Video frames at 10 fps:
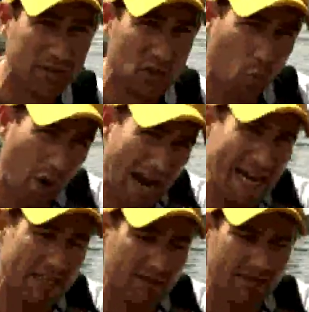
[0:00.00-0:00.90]
to
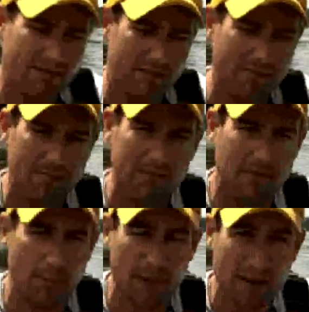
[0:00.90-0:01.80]
weight
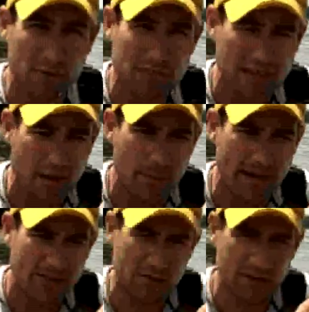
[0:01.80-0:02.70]
the beaver style
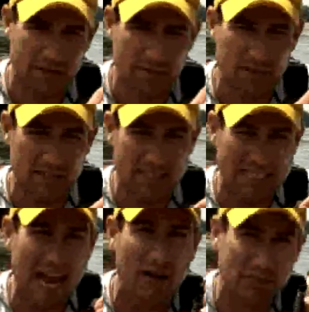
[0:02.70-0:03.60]
baits, or the
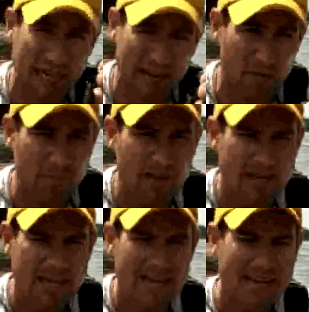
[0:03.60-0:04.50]
Sowtail,
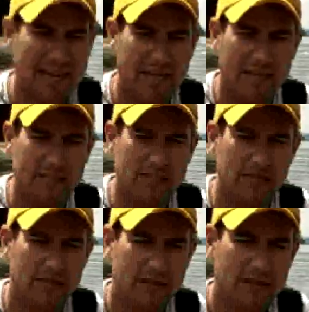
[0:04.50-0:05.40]
is
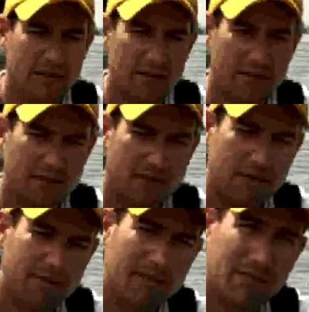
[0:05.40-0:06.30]

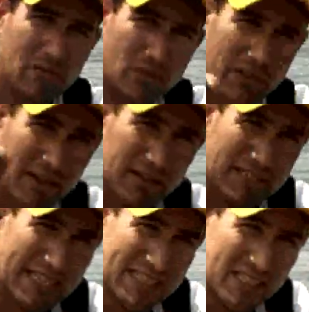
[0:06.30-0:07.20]
little
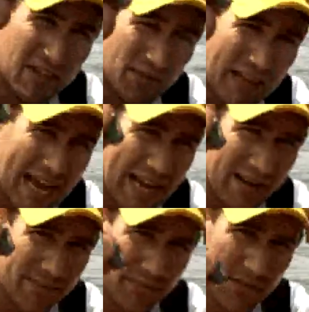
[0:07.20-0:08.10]
discs of lead,
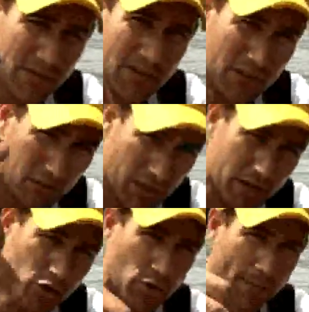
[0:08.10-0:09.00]

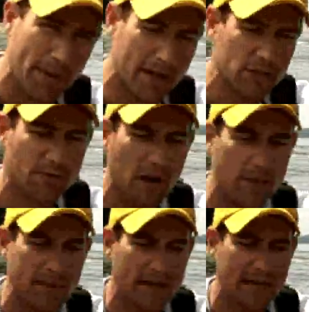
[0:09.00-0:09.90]
little drippings
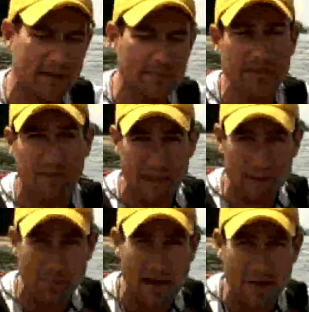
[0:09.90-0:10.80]
from the
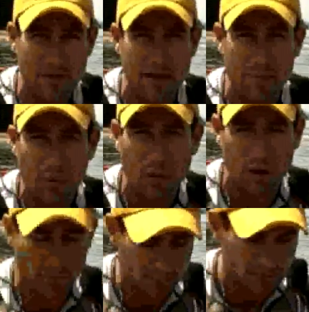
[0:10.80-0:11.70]
lead pot that I
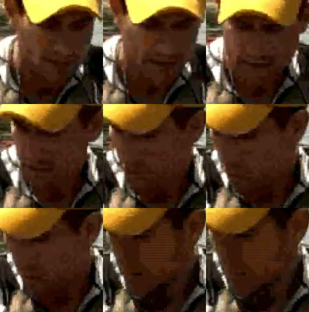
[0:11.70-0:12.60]
pour. What I'll